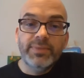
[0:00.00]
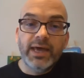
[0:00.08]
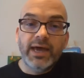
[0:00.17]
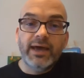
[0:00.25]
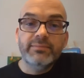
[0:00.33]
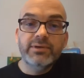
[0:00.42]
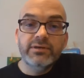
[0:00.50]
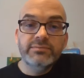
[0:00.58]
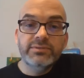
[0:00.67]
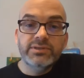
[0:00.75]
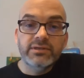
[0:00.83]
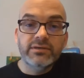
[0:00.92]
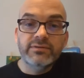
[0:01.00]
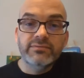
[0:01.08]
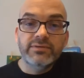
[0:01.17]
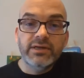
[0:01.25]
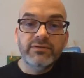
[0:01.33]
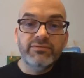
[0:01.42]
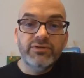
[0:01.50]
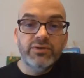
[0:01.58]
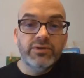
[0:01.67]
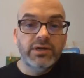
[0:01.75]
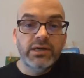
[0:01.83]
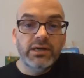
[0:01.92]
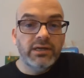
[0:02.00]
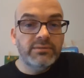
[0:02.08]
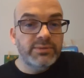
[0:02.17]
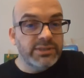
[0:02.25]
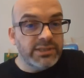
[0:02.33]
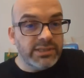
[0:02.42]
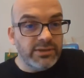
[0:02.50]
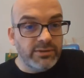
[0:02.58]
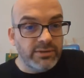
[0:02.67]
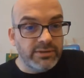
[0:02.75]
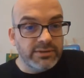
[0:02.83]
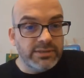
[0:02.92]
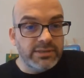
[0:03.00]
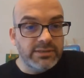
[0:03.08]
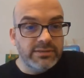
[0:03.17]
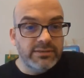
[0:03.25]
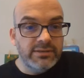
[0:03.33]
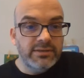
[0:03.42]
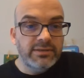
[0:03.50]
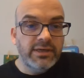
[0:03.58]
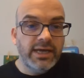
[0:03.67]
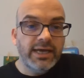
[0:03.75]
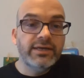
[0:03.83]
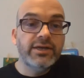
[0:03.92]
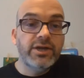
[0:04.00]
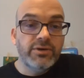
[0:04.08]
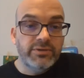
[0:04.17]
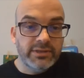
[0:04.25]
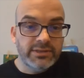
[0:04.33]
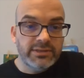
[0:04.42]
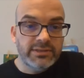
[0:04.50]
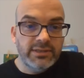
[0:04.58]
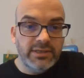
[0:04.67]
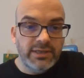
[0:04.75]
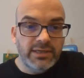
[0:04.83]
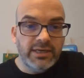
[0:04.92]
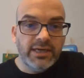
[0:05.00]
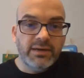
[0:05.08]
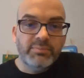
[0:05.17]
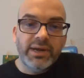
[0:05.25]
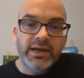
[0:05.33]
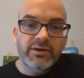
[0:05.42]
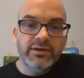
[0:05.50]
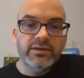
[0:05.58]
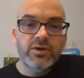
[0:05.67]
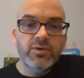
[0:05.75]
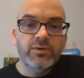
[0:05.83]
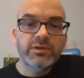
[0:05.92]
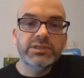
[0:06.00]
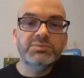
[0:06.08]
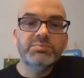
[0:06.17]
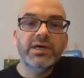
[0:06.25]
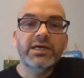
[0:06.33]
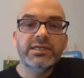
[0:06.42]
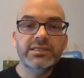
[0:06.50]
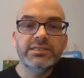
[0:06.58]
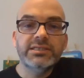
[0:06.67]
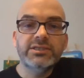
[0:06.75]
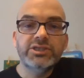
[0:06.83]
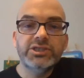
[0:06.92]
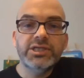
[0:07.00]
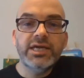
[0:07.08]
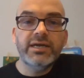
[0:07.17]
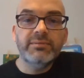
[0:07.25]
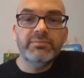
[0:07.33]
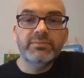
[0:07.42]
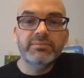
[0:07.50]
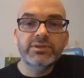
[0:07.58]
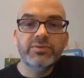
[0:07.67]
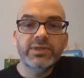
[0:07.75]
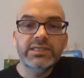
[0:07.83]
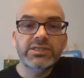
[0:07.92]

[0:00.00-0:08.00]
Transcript: Hapgood observed that a few gullible souls had noticed an apparent correspondence in shape between